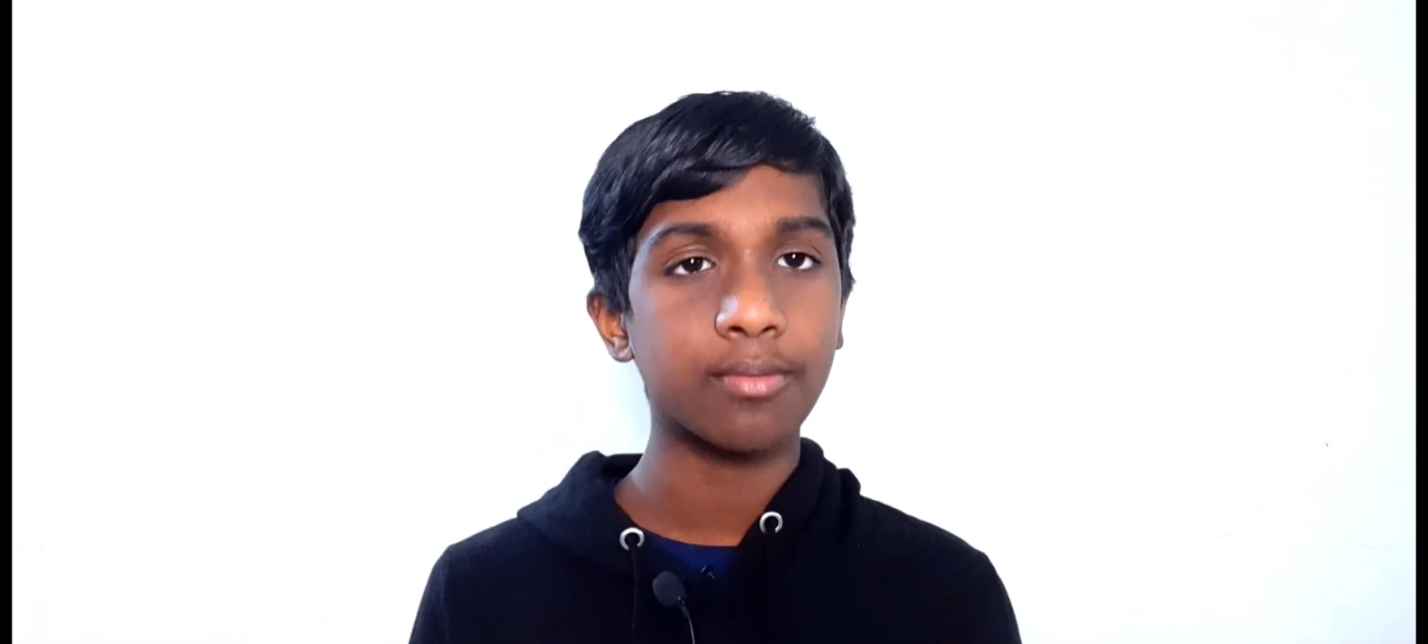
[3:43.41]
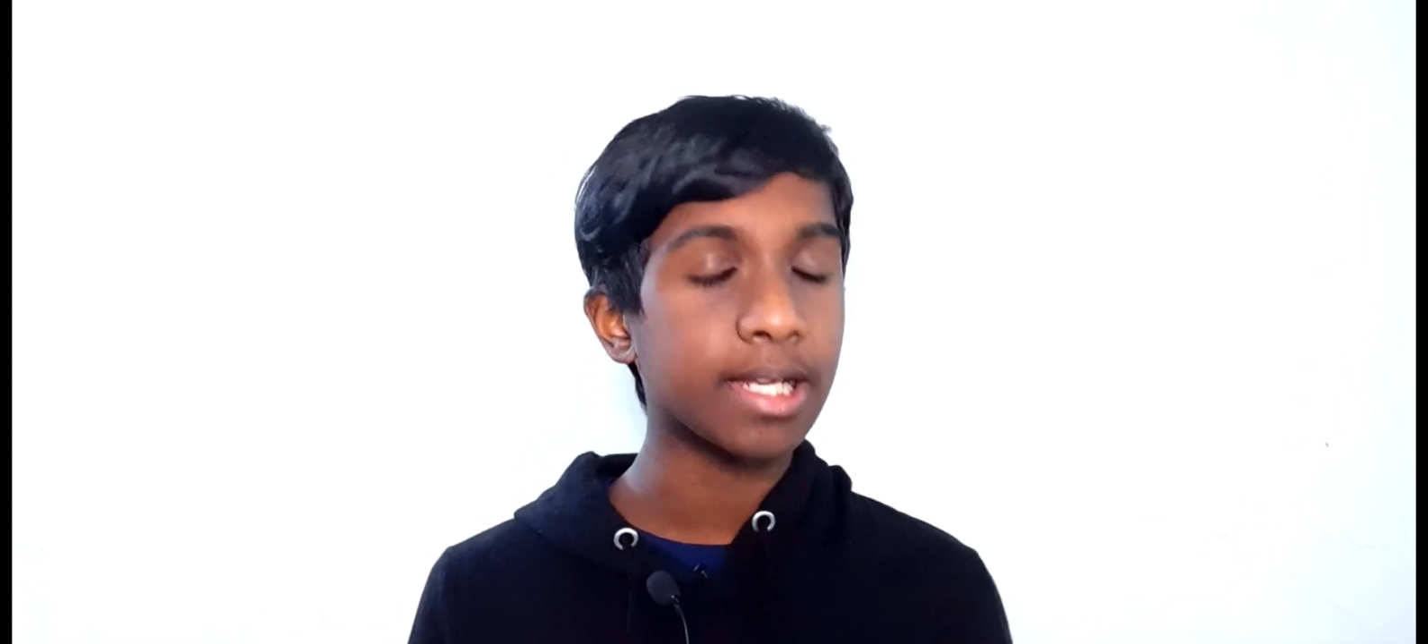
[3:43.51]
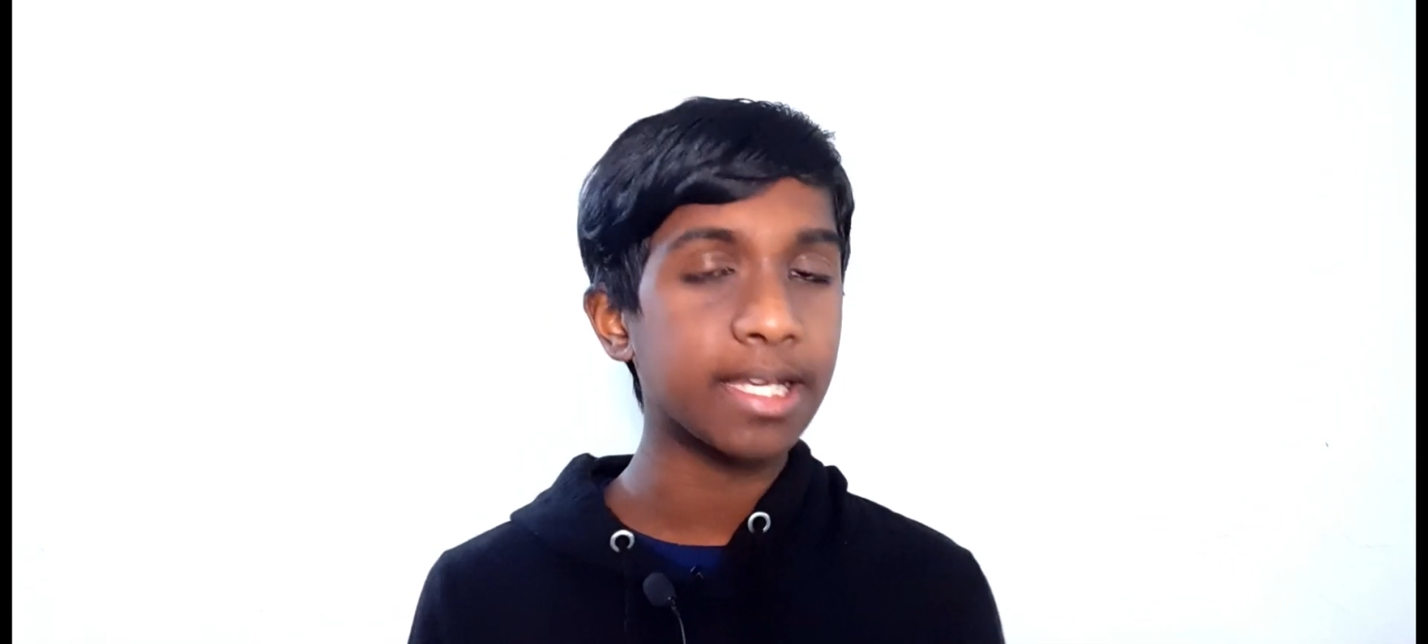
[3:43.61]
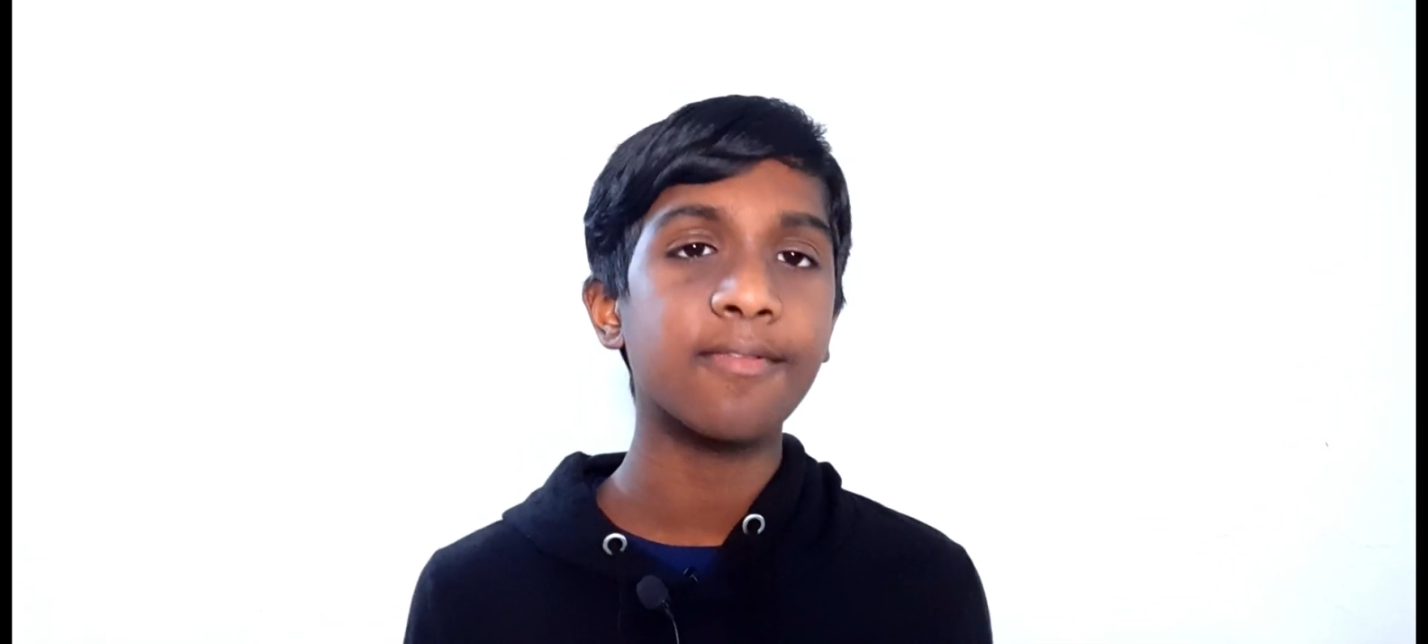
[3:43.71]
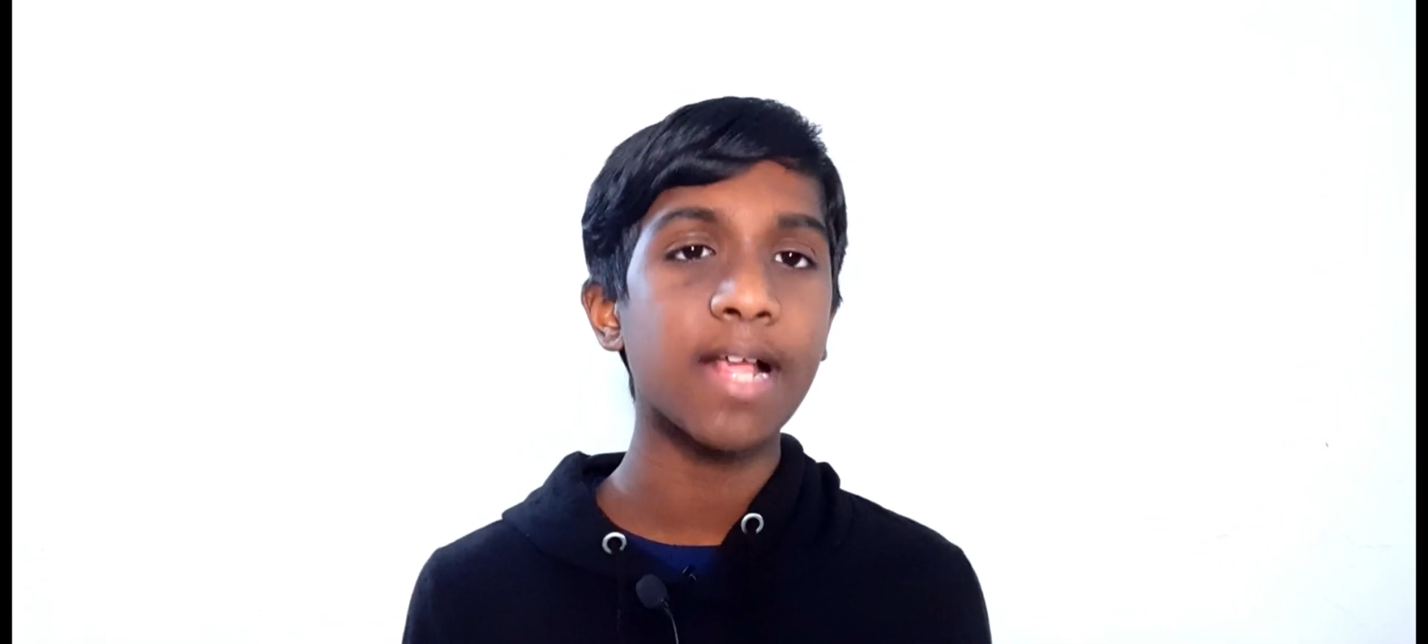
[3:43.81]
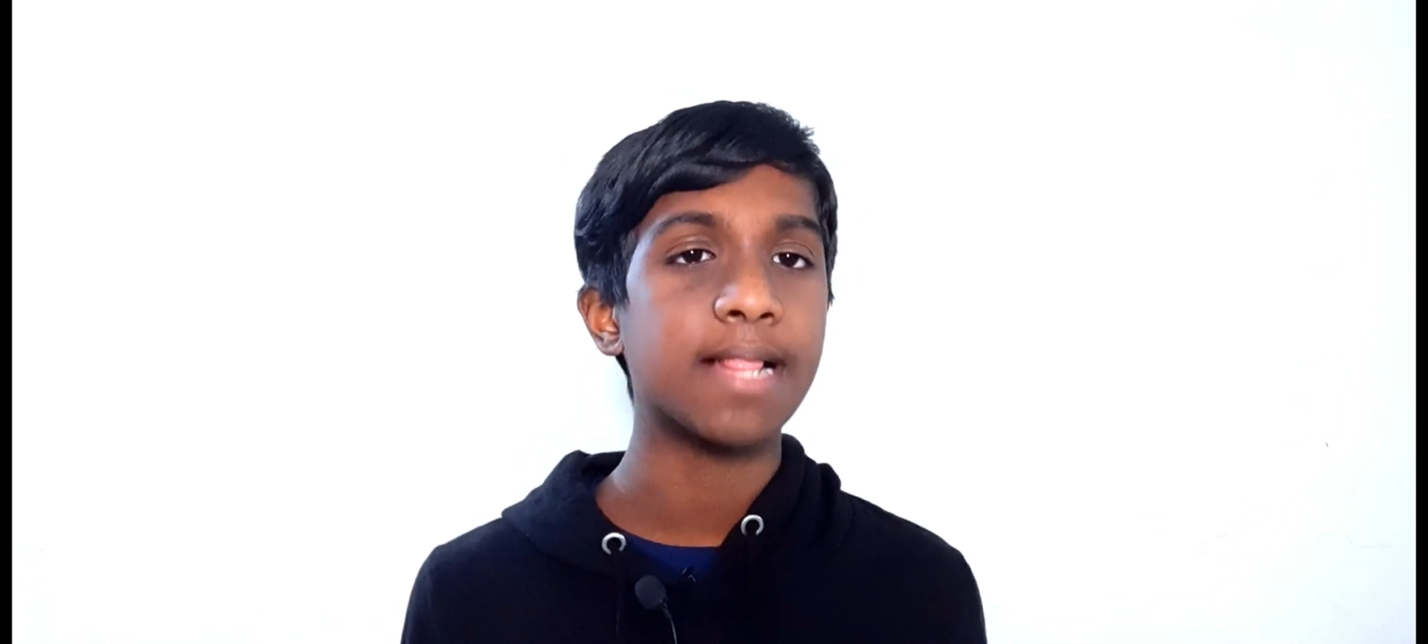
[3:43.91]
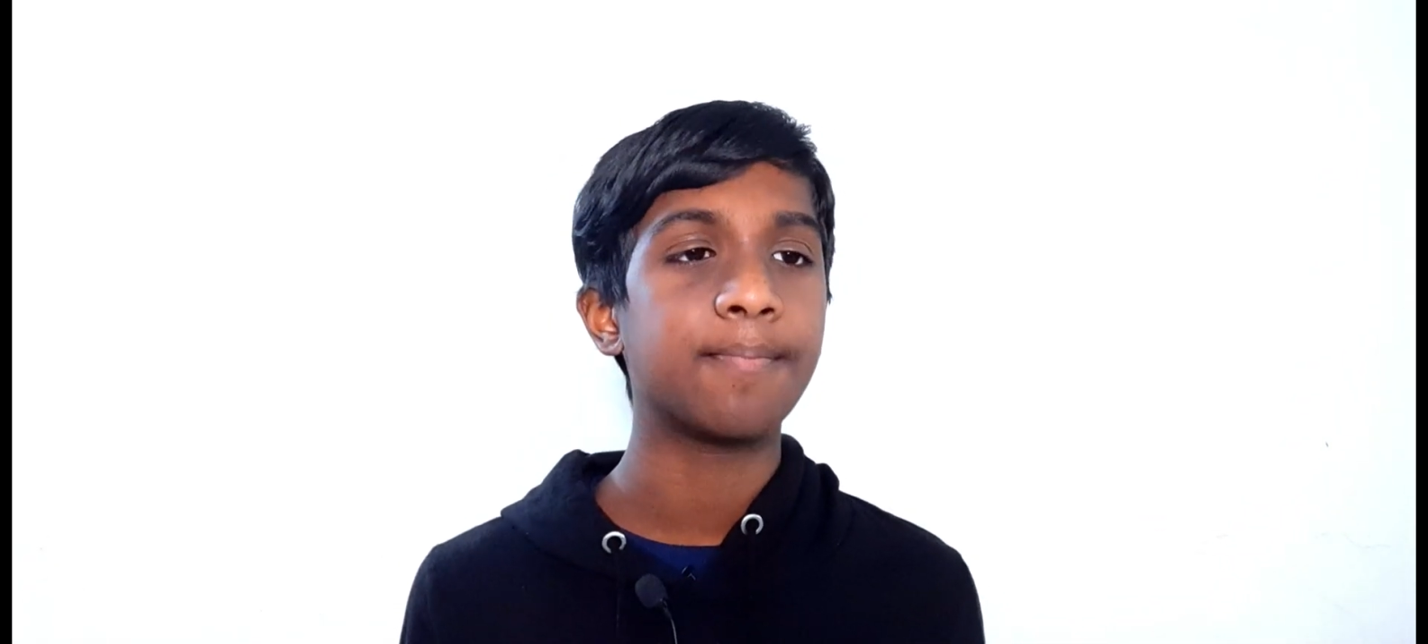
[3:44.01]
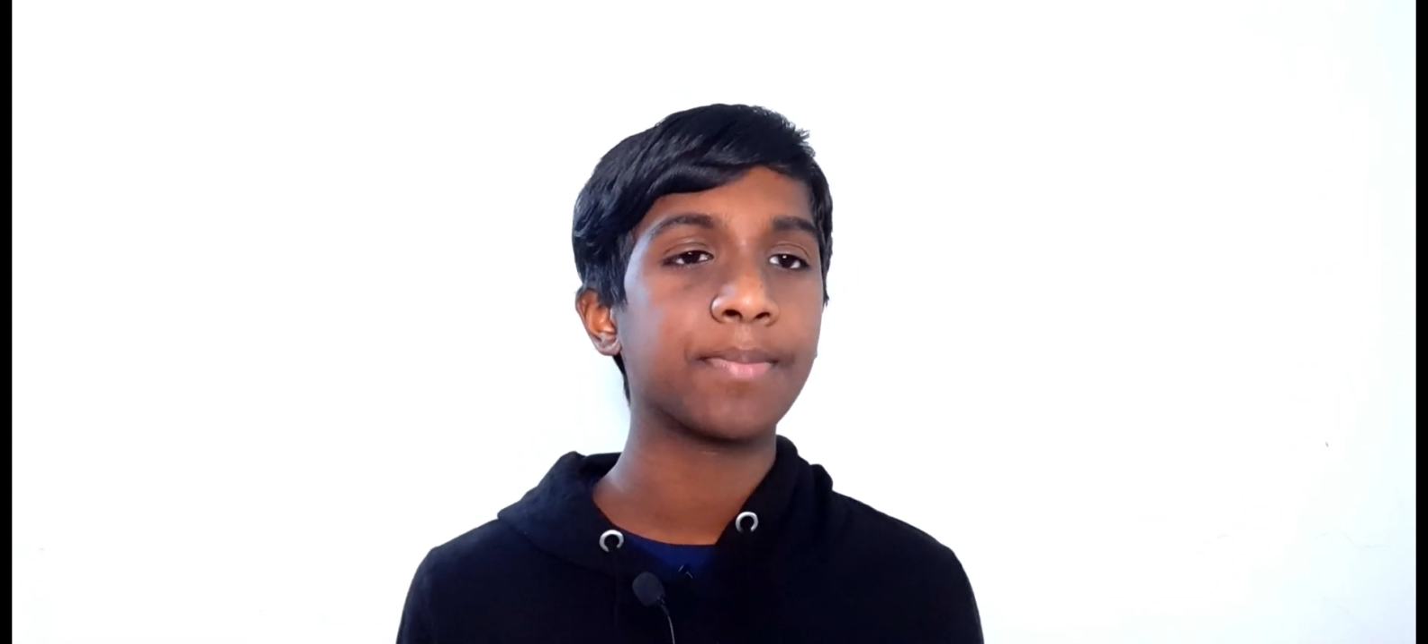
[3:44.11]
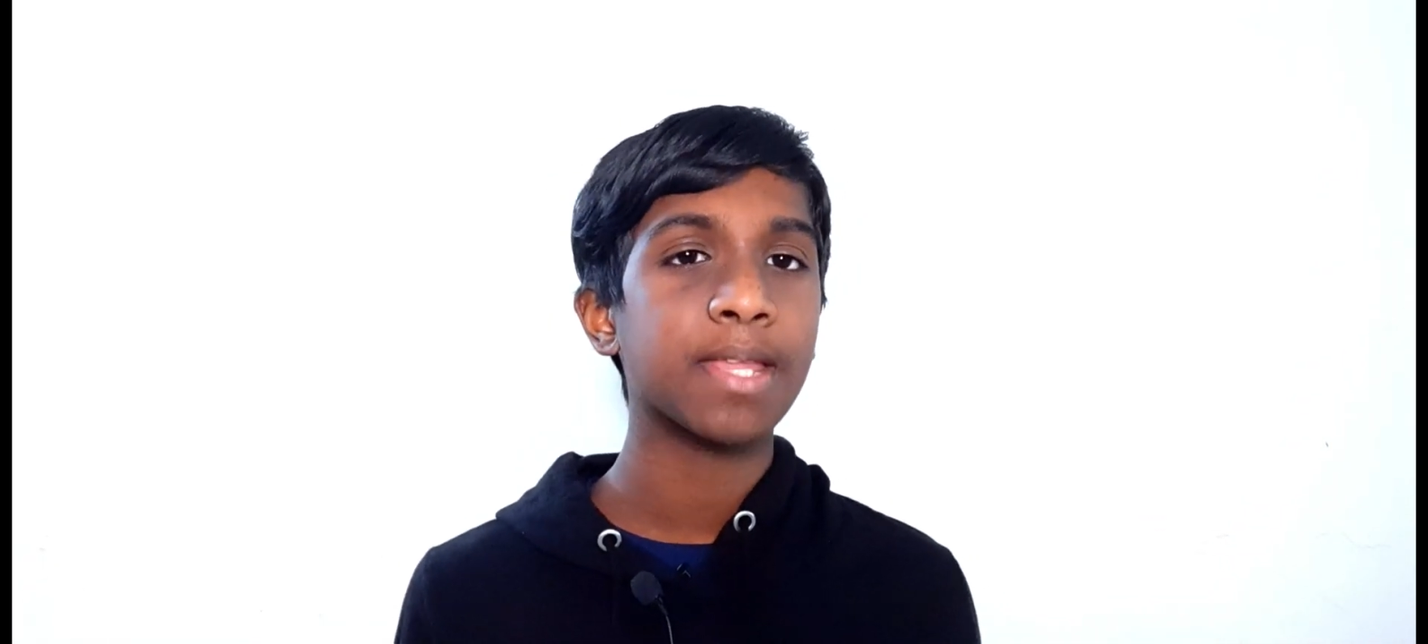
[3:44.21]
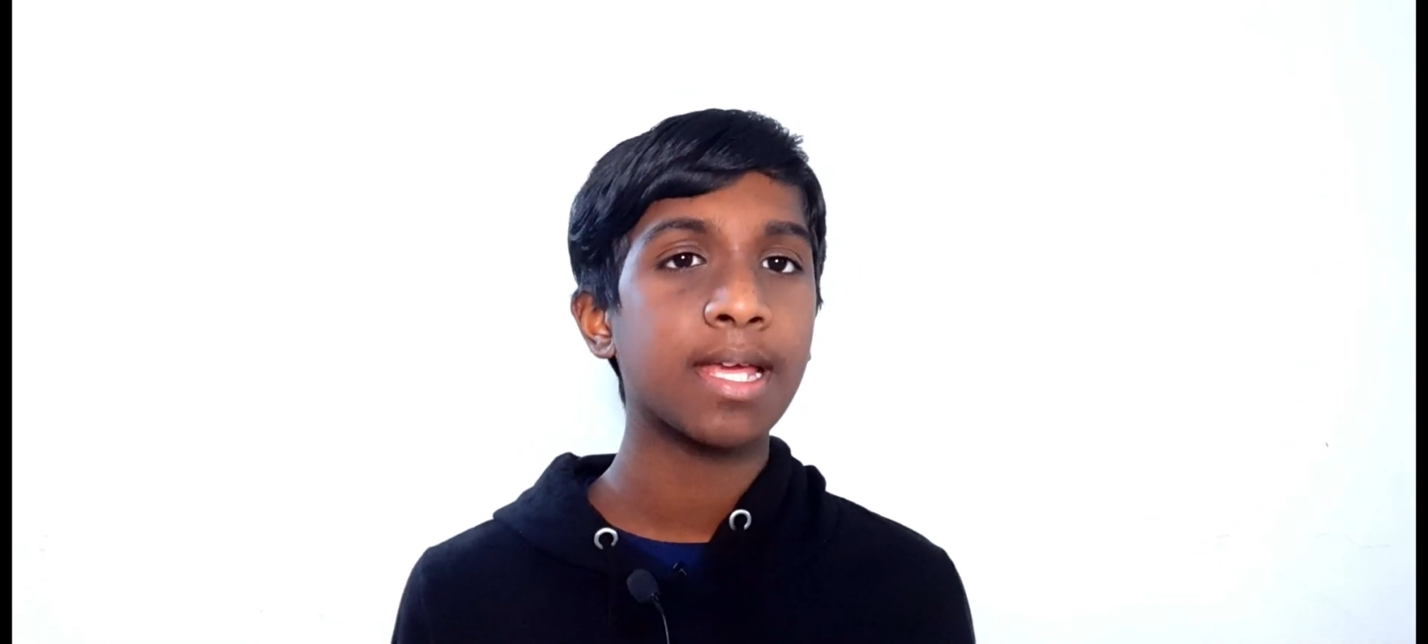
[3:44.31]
really well.